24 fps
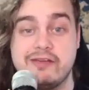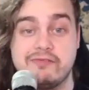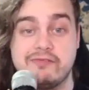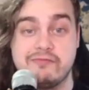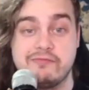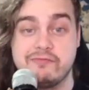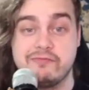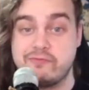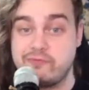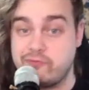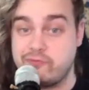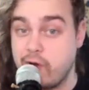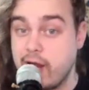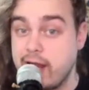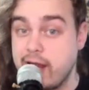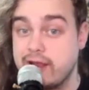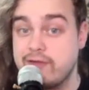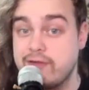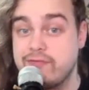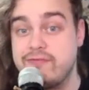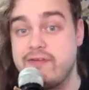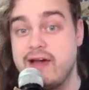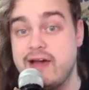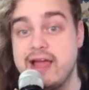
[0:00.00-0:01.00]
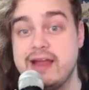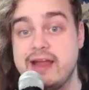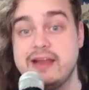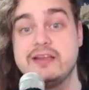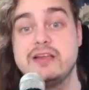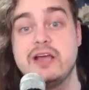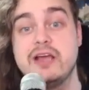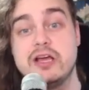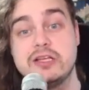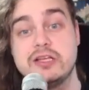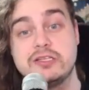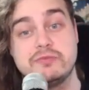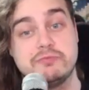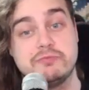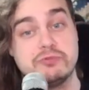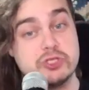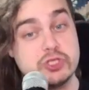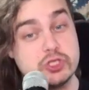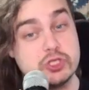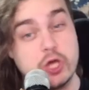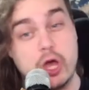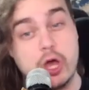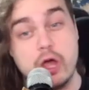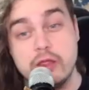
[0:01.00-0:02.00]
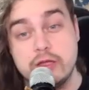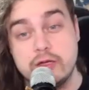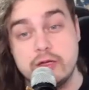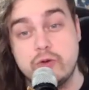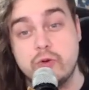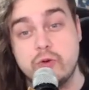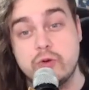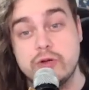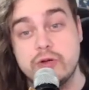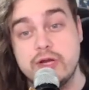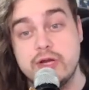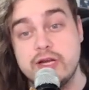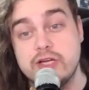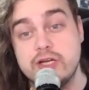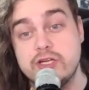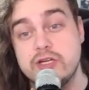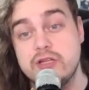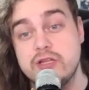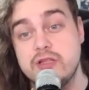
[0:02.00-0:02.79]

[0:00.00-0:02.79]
Frank find some solid coordination